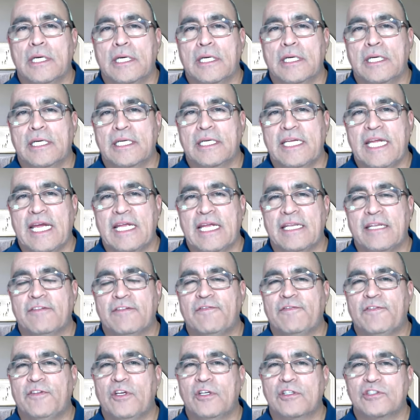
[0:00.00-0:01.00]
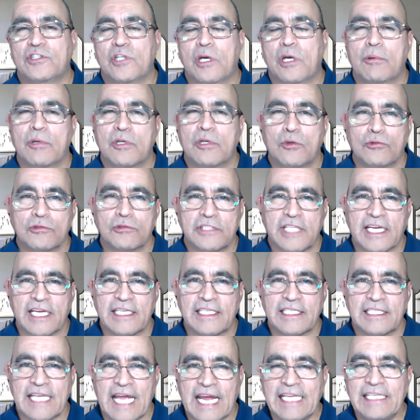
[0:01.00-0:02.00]
Again, if you're someone who's like
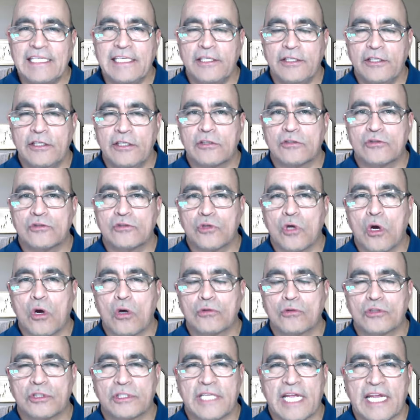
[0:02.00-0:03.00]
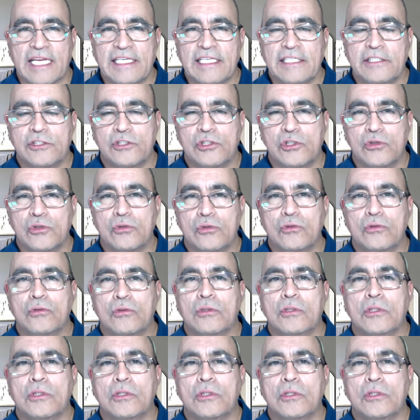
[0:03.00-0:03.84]
90 years old or 92,